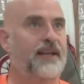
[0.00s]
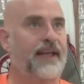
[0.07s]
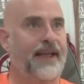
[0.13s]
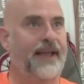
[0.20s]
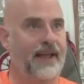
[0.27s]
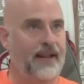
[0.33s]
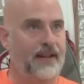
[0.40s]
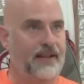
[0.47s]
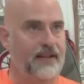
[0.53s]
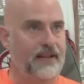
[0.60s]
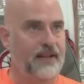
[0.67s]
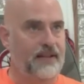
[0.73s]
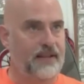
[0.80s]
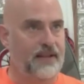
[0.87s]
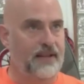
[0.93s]
and
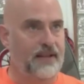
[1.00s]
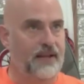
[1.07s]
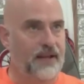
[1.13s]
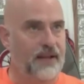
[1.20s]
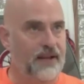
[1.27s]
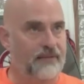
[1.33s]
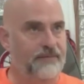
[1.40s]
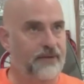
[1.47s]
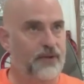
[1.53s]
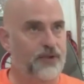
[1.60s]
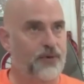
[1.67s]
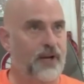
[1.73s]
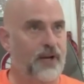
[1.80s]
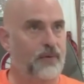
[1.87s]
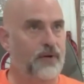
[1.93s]
the fur
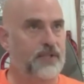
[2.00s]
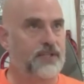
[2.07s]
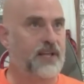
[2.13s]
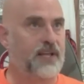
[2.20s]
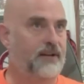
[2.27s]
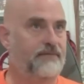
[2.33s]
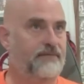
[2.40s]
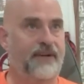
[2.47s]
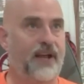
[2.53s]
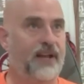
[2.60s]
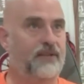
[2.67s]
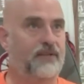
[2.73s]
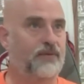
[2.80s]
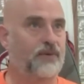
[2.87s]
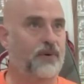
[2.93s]
trade was then
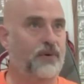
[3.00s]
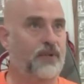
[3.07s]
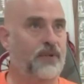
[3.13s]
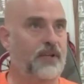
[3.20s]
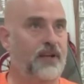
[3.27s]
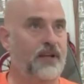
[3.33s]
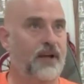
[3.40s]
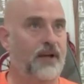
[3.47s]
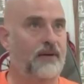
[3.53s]
fed through the